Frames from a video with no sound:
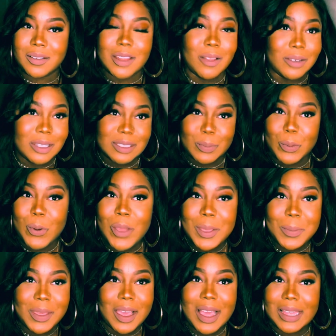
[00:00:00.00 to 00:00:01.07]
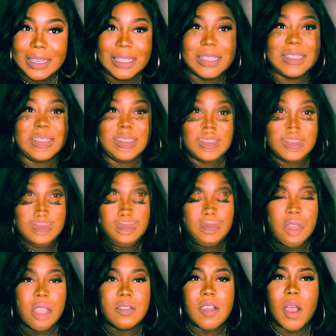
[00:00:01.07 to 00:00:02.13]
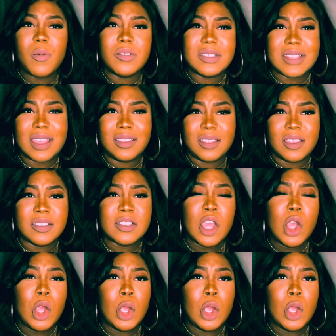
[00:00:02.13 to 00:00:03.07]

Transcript: Don't disappoint me, Aunt Liz. So I will say this.